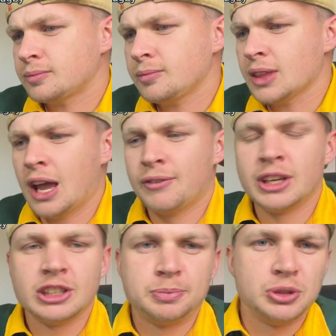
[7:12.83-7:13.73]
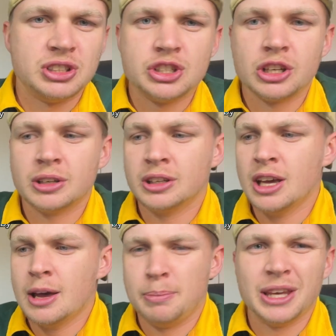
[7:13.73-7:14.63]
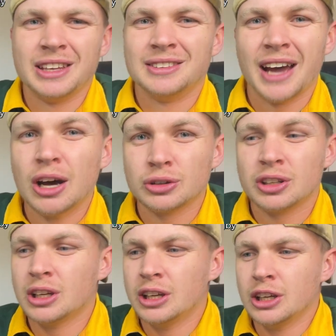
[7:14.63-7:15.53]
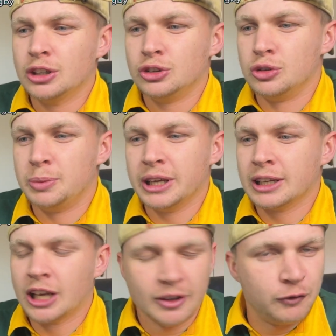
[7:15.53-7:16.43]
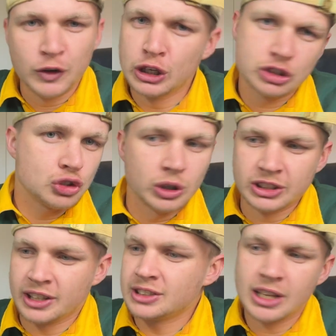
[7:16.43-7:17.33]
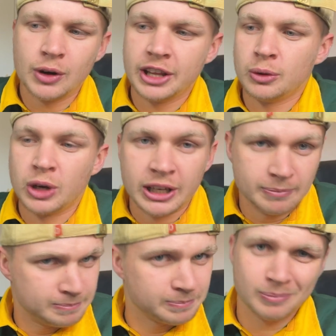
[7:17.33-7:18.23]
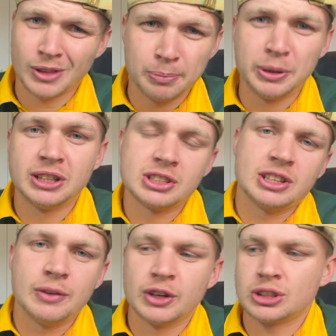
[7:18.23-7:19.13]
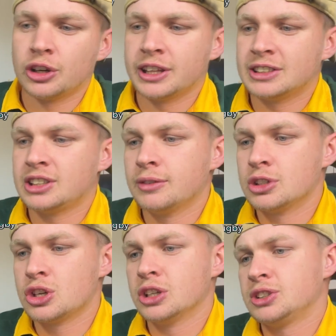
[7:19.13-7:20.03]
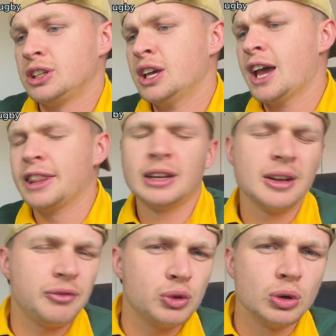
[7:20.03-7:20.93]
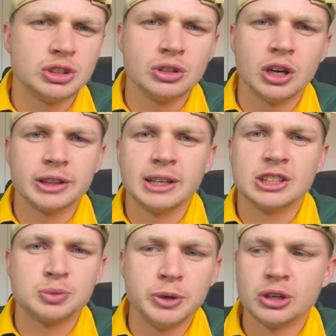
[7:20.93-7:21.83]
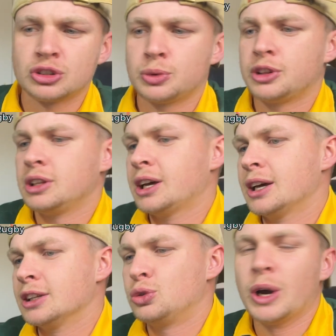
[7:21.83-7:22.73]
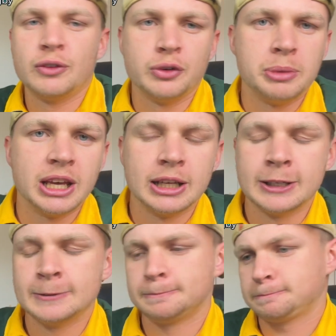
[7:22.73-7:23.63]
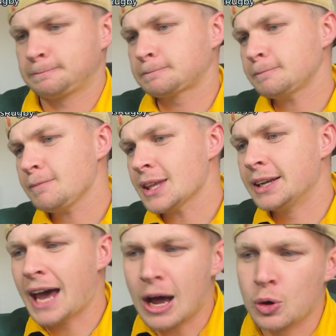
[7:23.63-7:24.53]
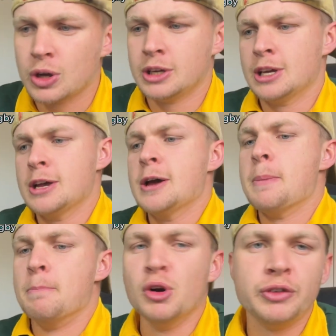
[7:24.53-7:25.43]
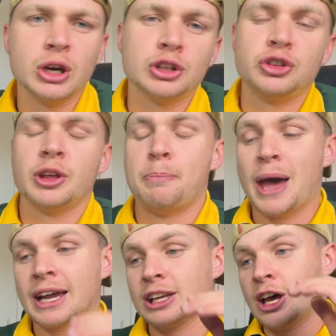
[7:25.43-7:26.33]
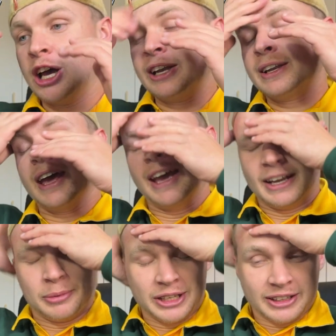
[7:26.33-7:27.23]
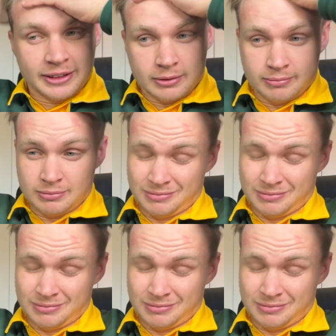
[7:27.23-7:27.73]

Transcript: having his position being in doubt to being like first choice, there's no other one. Pieter Steef has got that 7 jersey. And then, of course, you got the experience with Dwayne Vermeulen. Now, moving on to the back line. And, I mean,